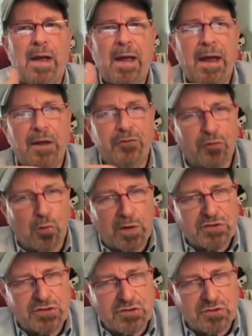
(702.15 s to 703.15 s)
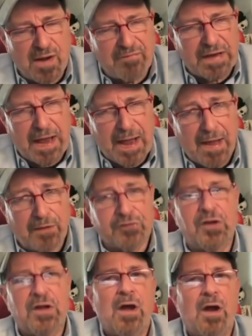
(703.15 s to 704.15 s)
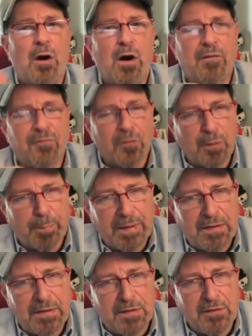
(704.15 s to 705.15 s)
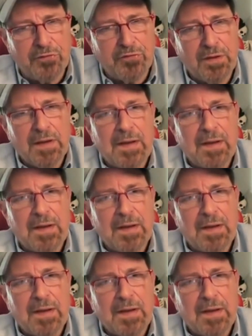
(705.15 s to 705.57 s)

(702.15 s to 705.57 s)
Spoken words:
answer questions you haven't asked, offer opinions.